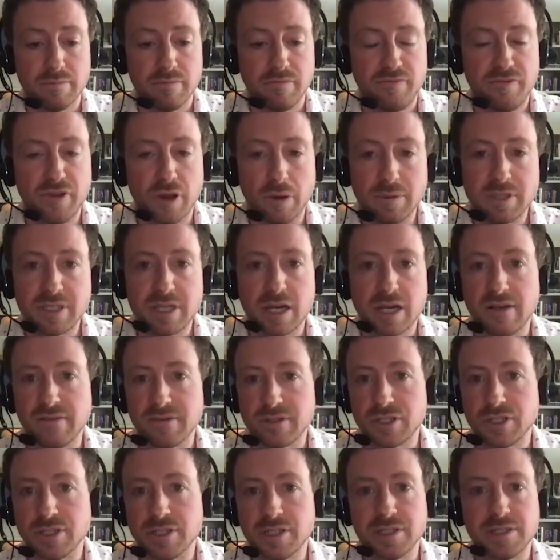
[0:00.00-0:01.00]
film and
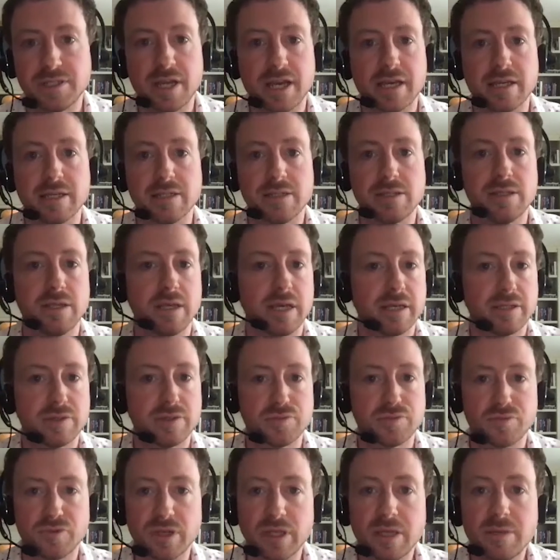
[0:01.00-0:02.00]
television these days, it's
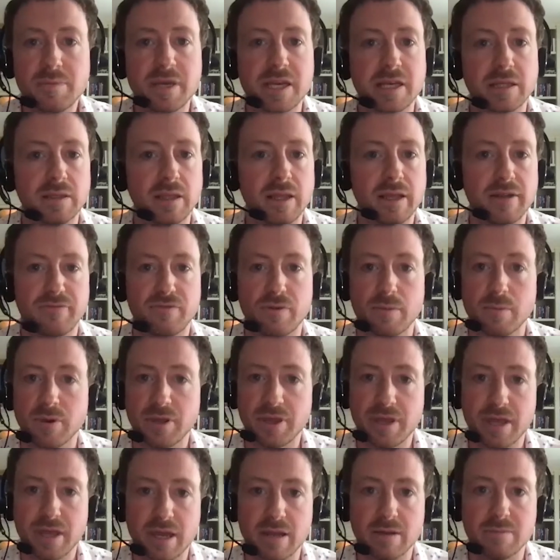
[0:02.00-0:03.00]
really being lit from
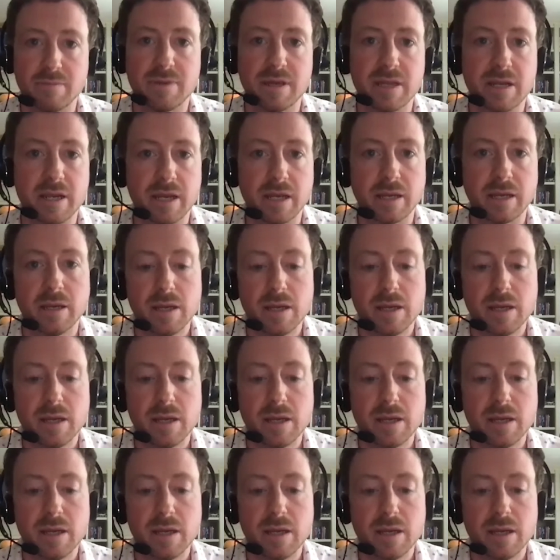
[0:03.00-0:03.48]
within, meaning